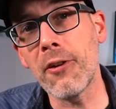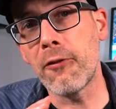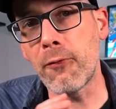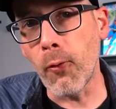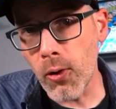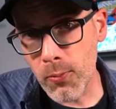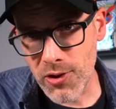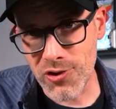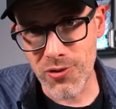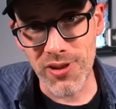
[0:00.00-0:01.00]

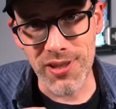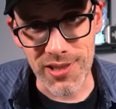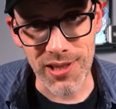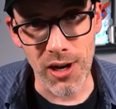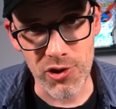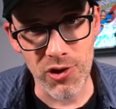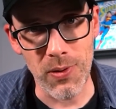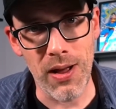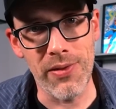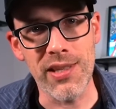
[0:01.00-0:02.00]
forward to the discussion
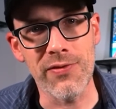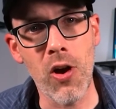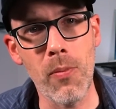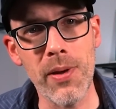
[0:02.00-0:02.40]
around this film